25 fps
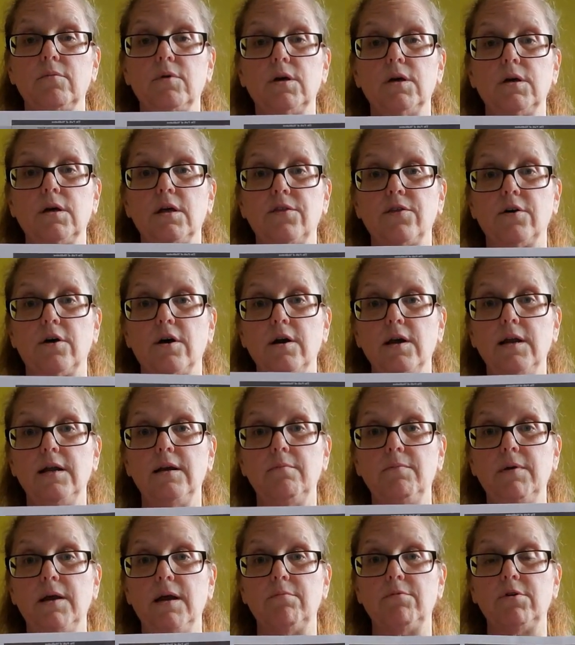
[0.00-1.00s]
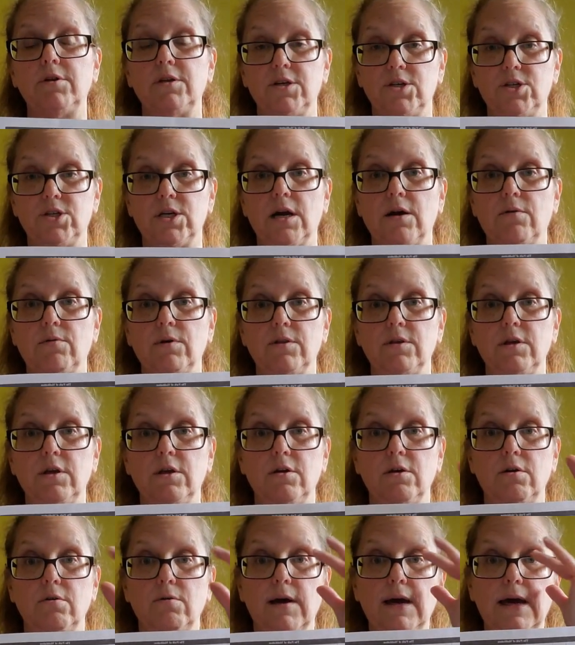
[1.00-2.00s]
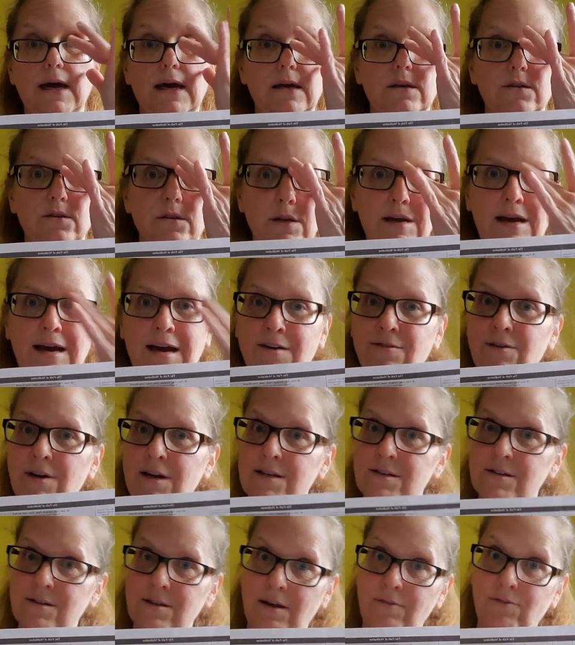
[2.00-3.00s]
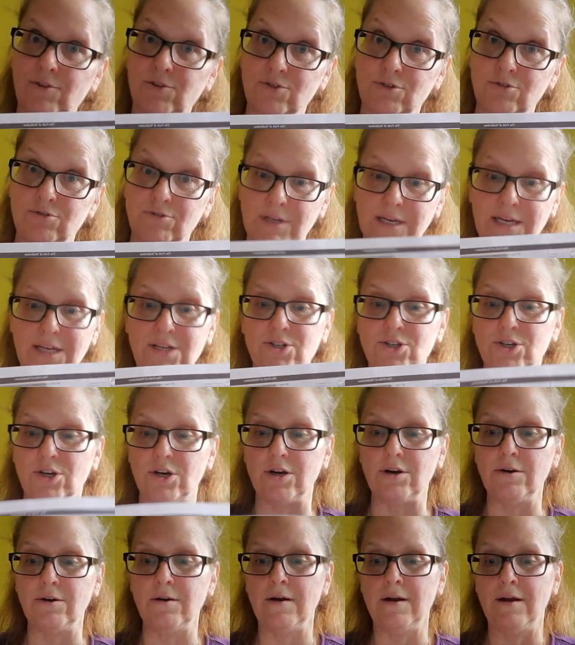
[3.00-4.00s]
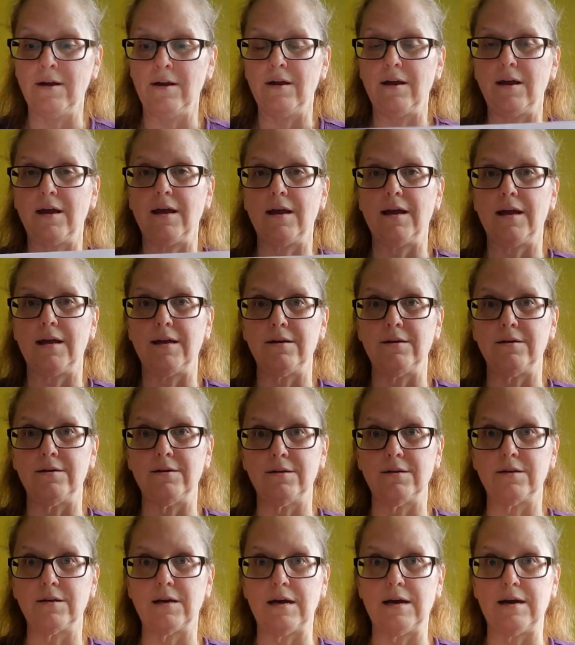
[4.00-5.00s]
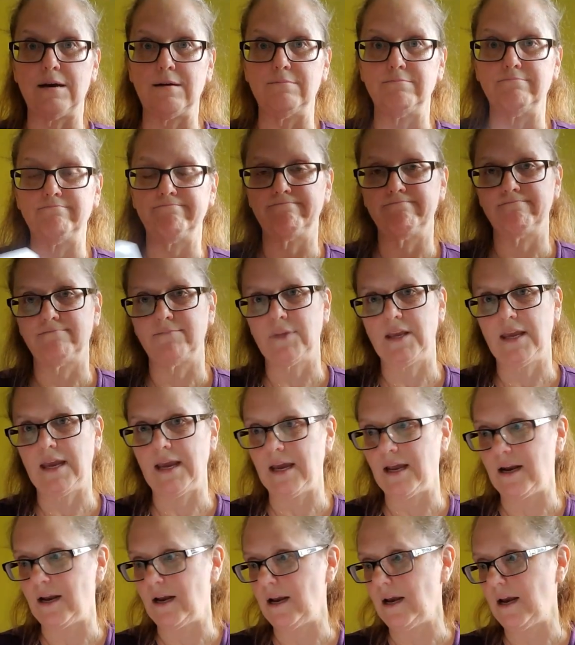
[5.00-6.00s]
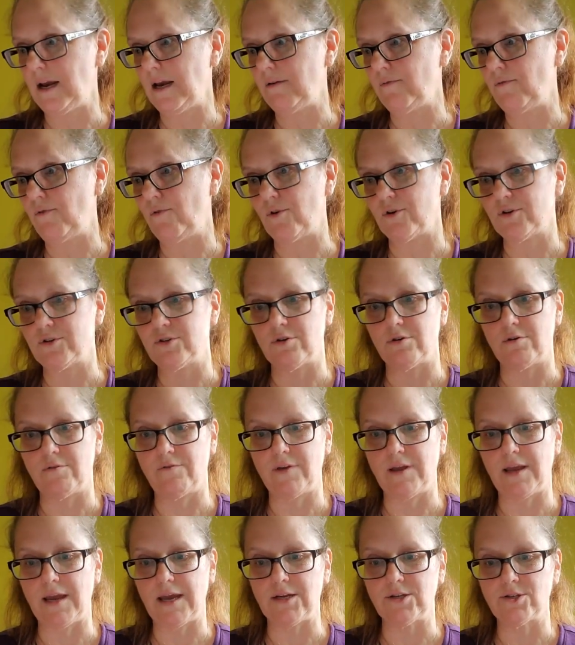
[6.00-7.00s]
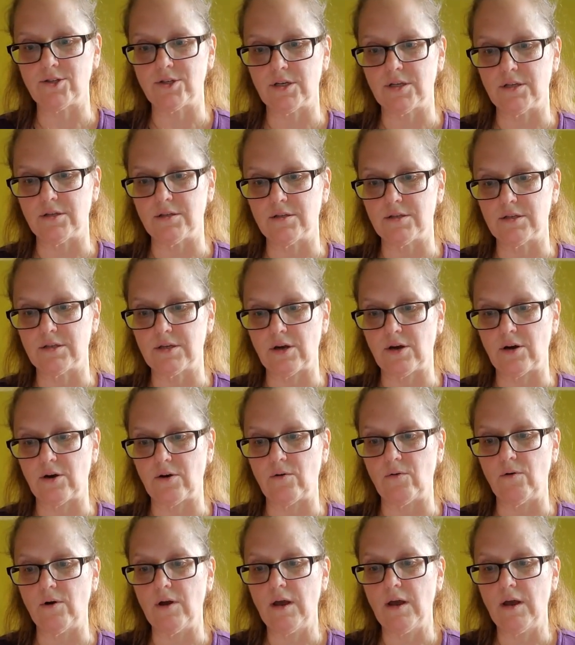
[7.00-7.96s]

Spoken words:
authority to be able to share with you as an iRest level 2 teacher and candidate for certification. So